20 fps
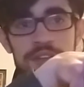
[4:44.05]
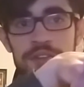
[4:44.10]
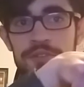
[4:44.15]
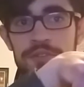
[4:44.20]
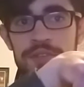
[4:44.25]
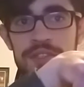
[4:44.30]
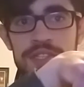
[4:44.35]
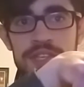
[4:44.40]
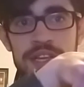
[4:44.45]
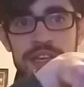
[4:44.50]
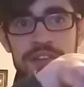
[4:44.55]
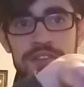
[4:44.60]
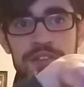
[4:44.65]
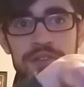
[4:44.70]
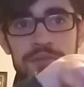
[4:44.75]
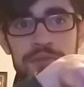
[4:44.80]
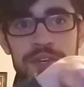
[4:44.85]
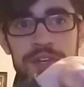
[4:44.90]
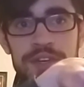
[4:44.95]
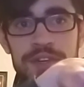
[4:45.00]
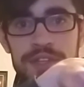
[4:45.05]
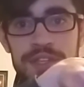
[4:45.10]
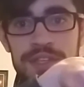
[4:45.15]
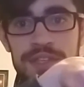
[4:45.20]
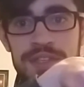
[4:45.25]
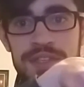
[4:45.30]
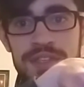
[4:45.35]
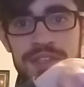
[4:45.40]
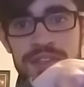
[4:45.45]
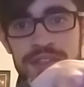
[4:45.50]
know exactly where it
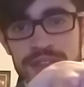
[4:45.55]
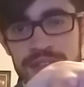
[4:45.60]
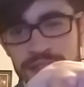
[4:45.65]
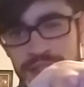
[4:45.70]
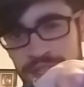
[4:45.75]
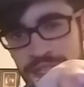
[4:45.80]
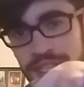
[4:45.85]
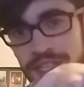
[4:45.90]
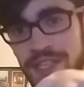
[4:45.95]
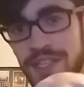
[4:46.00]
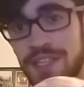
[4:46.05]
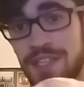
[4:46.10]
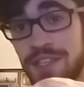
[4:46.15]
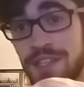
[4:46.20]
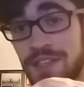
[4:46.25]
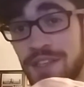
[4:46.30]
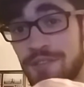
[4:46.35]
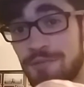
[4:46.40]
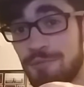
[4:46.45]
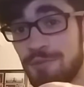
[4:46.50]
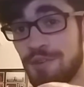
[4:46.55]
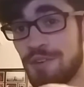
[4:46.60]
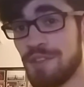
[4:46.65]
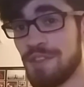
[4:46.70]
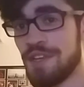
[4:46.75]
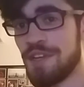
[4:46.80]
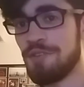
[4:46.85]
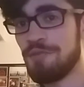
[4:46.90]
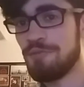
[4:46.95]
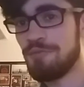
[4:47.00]
is. And where
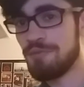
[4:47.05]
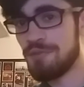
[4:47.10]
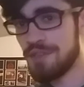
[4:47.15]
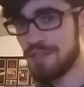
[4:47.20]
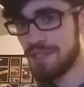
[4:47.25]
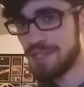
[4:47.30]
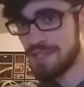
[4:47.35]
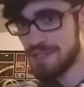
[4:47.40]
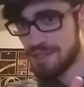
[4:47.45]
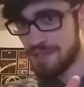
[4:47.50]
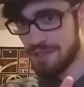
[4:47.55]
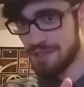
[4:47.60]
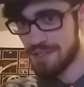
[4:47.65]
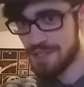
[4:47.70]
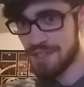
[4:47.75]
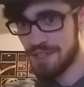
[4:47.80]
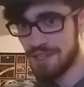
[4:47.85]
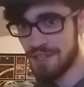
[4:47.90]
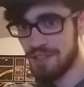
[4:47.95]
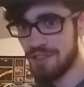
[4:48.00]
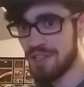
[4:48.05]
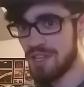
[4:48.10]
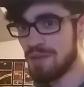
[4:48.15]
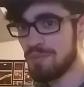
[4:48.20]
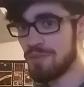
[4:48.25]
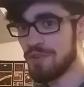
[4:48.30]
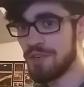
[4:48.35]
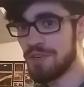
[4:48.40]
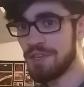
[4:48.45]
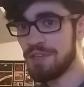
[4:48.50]
that really starts getting a lot
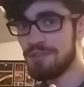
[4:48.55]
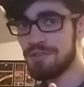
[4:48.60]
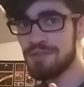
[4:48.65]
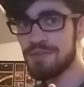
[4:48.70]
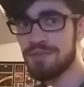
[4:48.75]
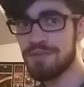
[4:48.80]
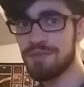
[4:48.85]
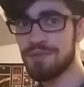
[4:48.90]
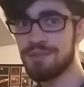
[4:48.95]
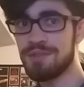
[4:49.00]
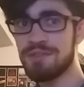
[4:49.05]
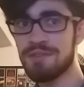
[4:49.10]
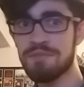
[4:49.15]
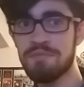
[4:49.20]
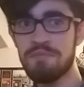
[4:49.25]
more useful